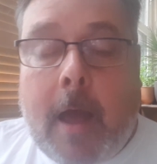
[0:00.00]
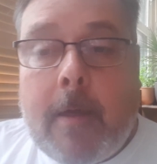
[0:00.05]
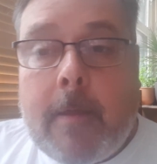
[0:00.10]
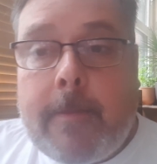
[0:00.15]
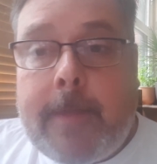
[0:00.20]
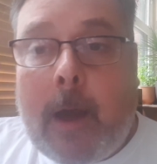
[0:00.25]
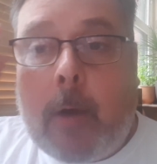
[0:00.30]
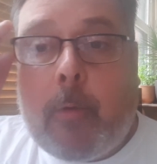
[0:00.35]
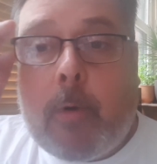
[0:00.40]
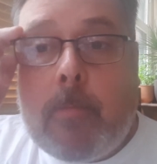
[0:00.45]

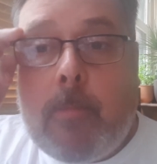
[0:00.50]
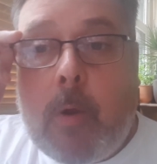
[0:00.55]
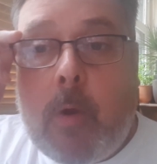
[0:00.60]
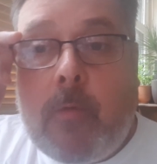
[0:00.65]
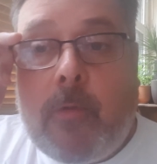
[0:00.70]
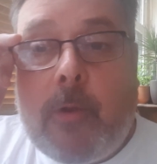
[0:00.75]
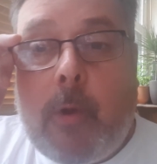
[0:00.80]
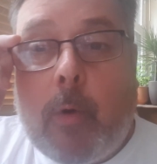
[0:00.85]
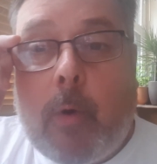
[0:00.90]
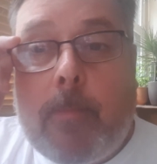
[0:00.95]
they'll
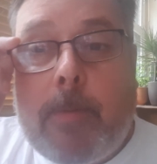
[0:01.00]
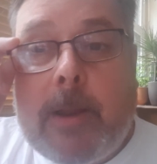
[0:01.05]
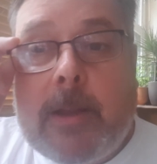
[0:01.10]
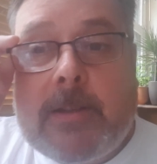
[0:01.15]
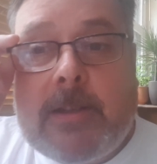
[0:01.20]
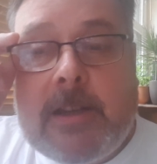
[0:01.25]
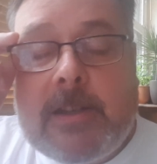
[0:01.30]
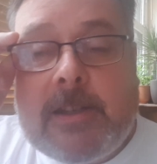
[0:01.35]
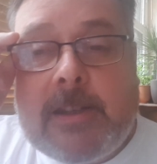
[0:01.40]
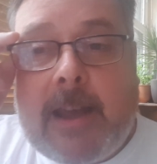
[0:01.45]
remove your
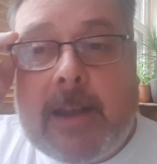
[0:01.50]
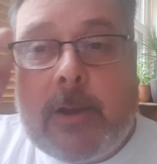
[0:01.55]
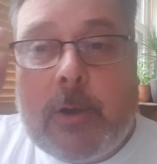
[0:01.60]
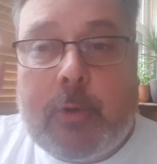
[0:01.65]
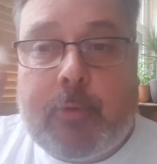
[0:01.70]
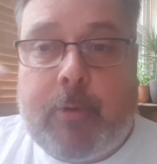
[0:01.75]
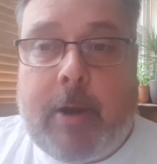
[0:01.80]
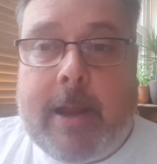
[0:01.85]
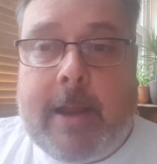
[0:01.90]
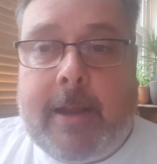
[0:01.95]
ability to get a
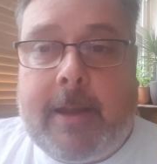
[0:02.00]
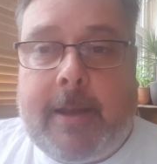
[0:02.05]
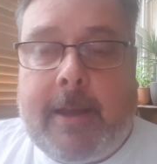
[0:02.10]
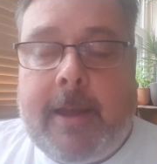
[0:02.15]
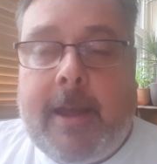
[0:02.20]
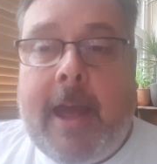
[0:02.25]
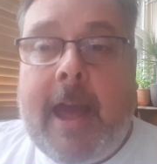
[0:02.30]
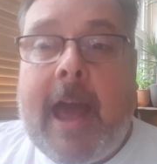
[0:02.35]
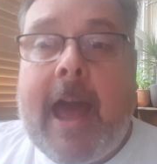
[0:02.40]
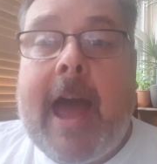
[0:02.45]
drink
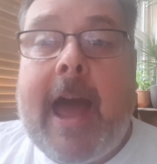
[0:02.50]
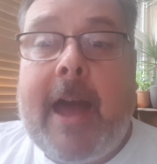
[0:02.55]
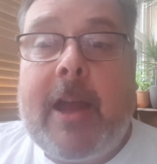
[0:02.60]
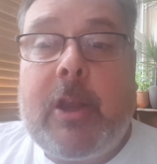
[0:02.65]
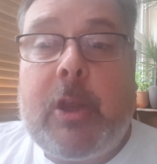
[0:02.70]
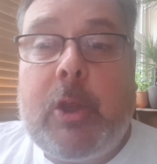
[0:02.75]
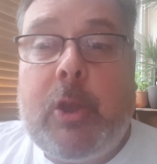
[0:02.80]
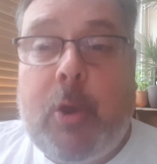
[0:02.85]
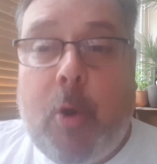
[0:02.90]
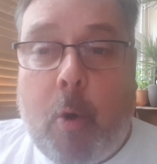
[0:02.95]

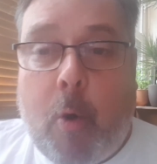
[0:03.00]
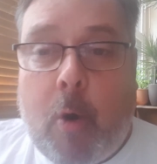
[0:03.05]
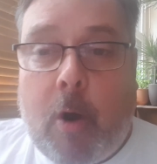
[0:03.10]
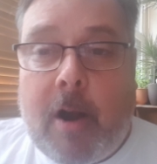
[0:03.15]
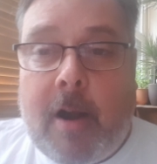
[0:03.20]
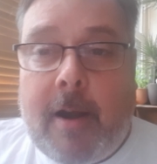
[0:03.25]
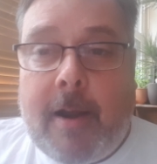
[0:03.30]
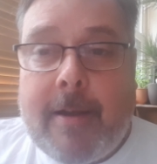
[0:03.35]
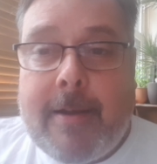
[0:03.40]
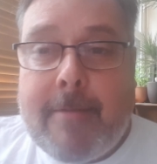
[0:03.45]
at
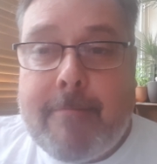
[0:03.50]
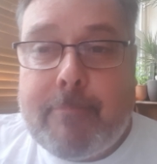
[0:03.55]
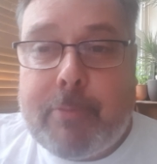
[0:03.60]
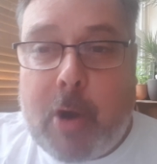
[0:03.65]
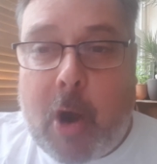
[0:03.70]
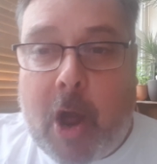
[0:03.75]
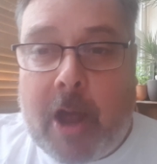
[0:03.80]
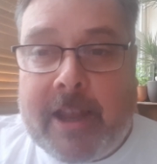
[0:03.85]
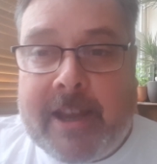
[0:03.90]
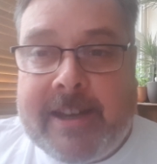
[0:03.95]
your
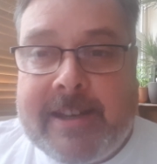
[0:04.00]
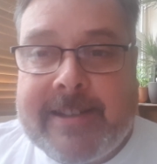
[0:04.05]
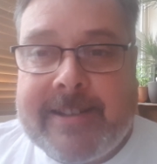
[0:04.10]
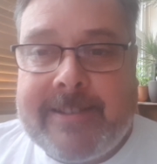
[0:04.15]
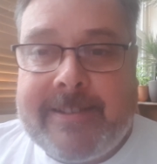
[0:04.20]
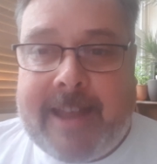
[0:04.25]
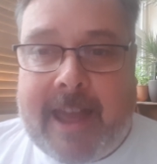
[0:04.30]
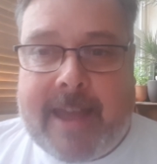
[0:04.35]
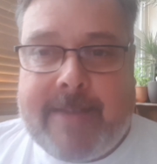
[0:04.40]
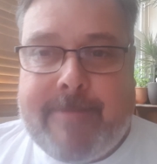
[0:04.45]
Pride,
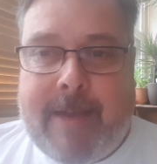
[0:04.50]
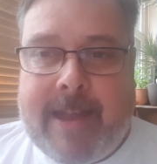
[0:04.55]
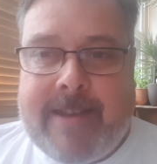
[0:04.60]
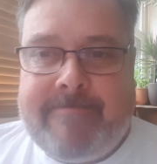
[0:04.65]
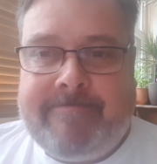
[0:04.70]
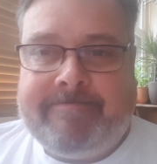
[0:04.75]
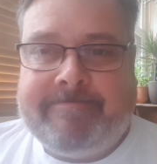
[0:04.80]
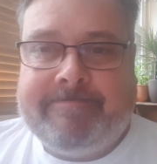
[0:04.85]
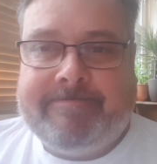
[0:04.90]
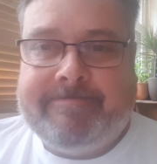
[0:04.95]
gay
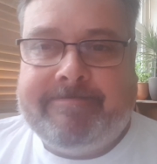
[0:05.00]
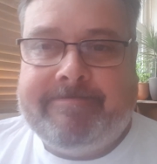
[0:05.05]
men.